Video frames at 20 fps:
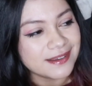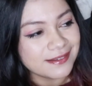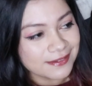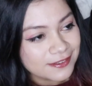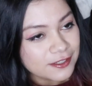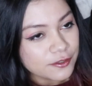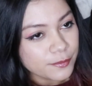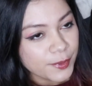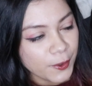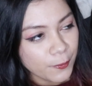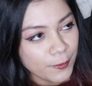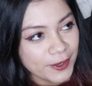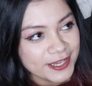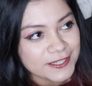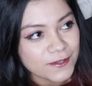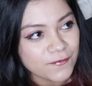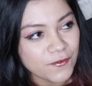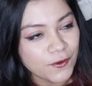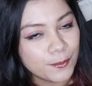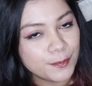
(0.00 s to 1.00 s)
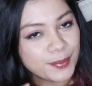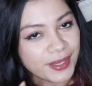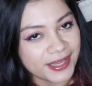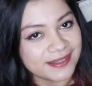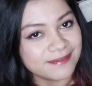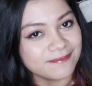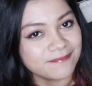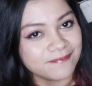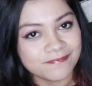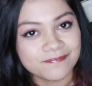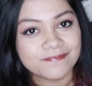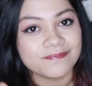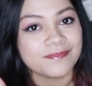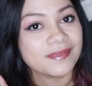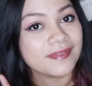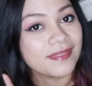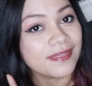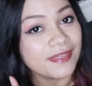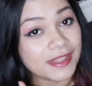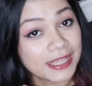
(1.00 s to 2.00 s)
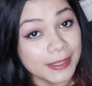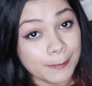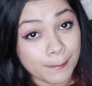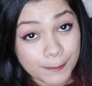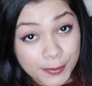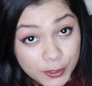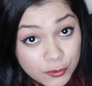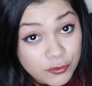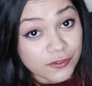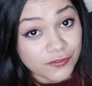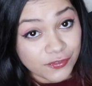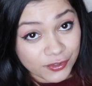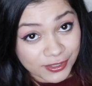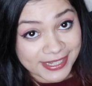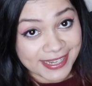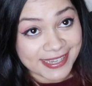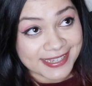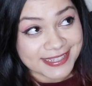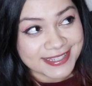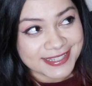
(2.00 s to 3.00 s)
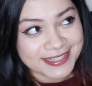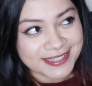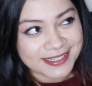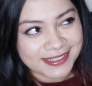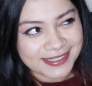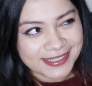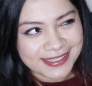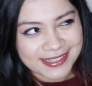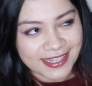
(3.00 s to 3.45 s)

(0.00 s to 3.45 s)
A little bit wasteful, but the beautifulness,